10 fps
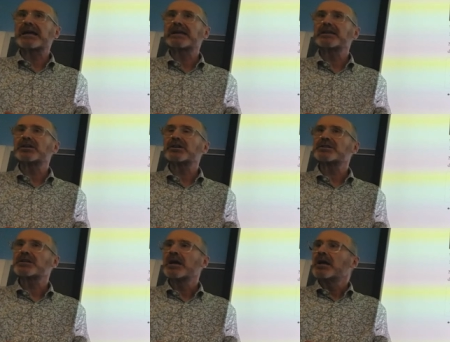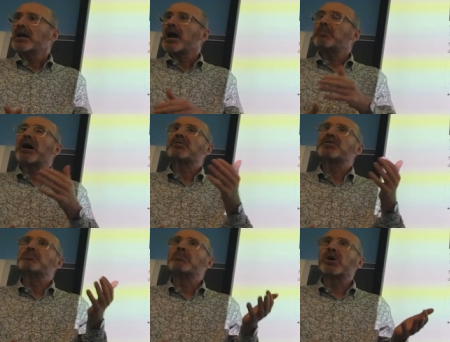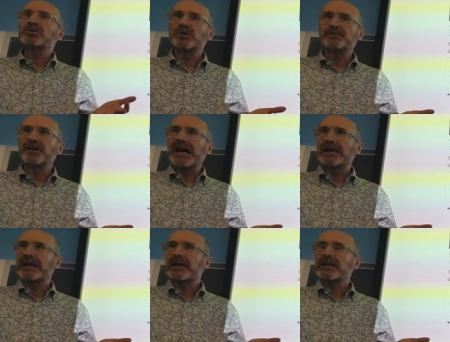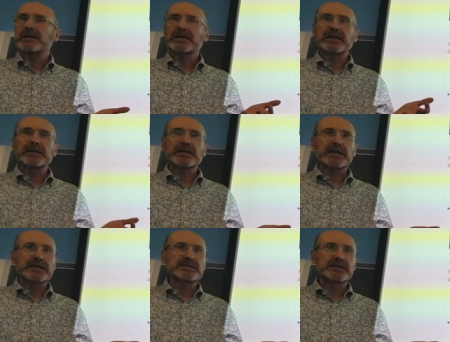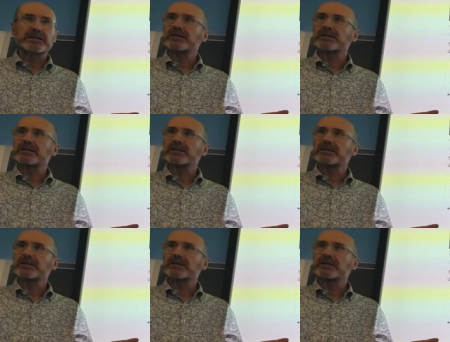10 years about the Motor Valley in Italy.